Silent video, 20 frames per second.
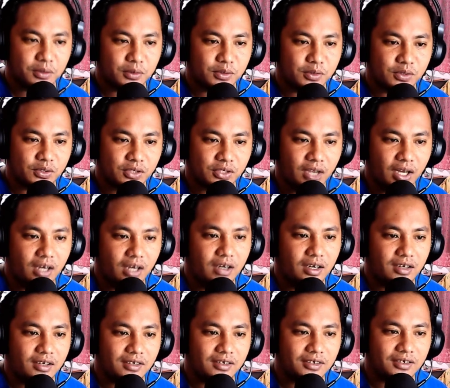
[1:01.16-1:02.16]
see
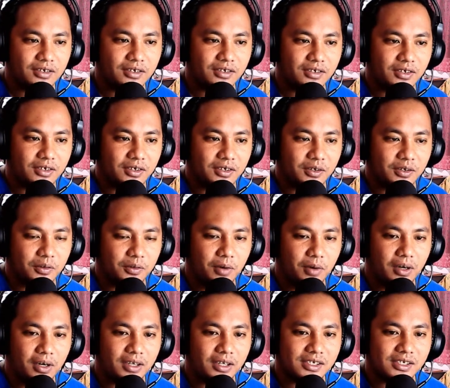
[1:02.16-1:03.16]

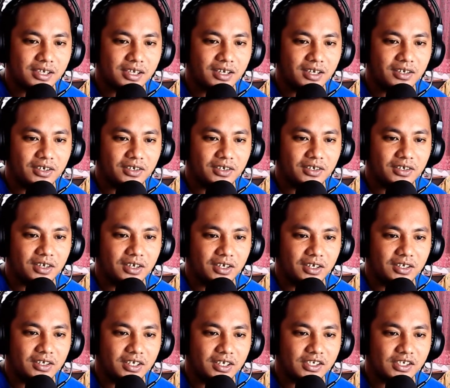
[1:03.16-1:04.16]
what is in
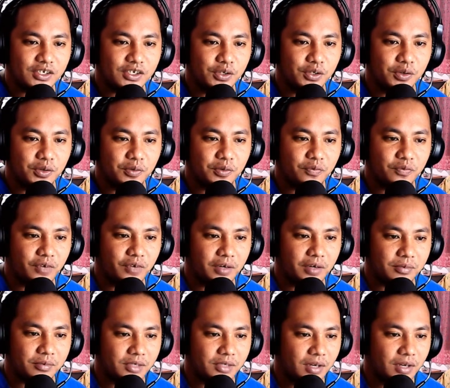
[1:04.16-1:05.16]
this new farm
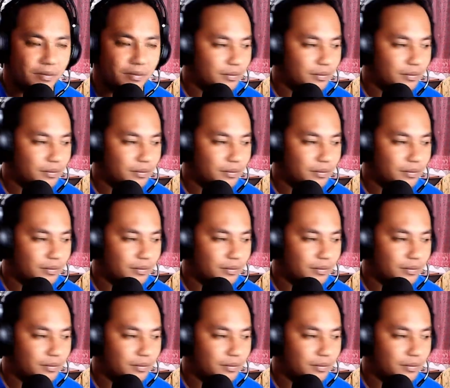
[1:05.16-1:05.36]
shop